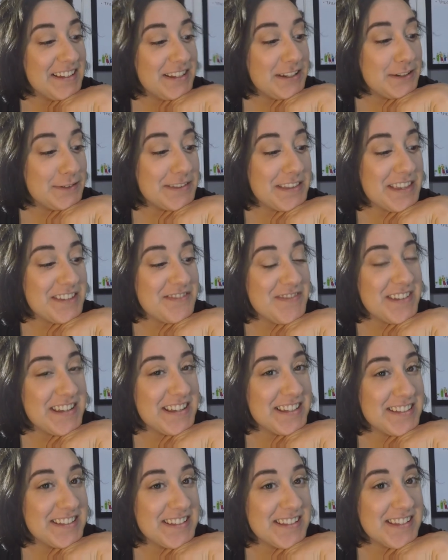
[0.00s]
You know what that
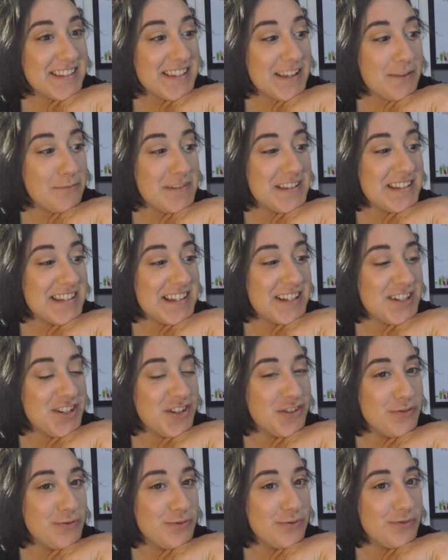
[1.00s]
means? That means I get
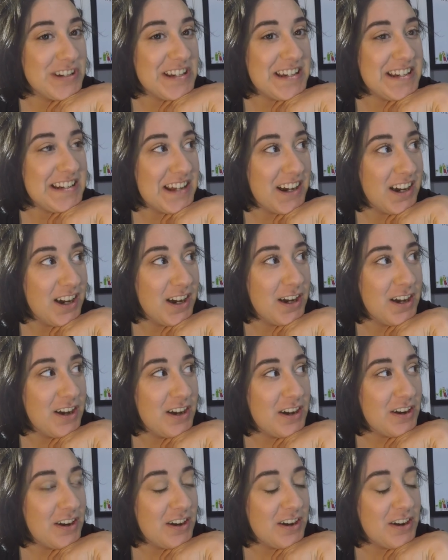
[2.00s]
to read
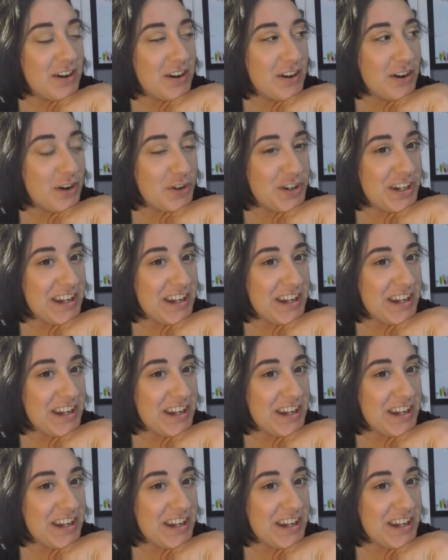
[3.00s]
all